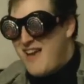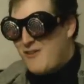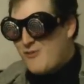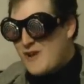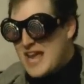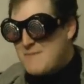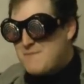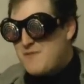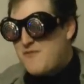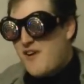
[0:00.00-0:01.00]

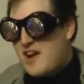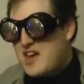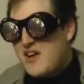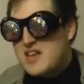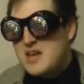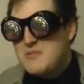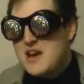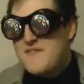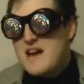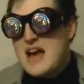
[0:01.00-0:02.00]
Weep for your
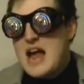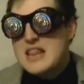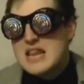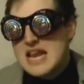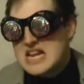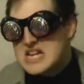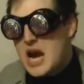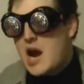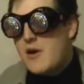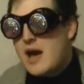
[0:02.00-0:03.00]
universe,
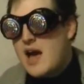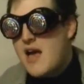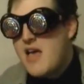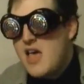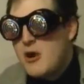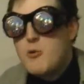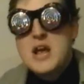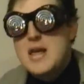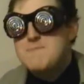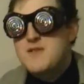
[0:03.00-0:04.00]
Linkara!
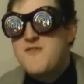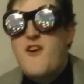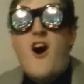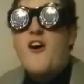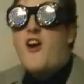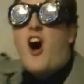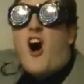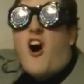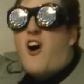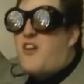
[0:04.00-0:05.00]
weep for
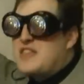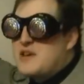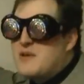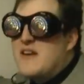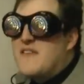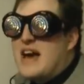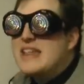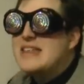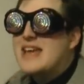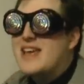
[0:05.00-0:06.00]
all
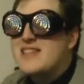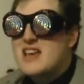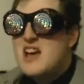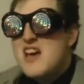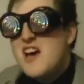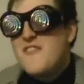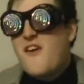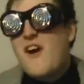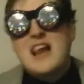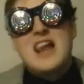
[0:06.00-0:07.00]
universes,
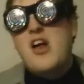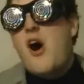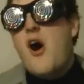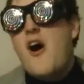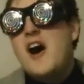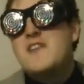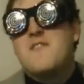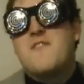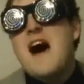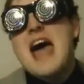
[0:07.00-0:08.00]
for Lord
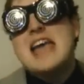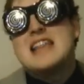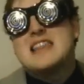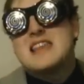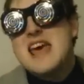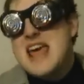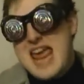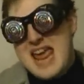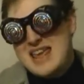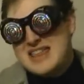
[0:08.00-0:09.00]
Vyce
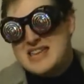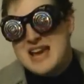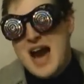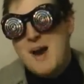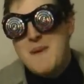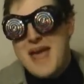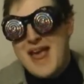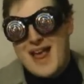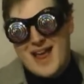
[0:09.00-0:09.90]
is coming.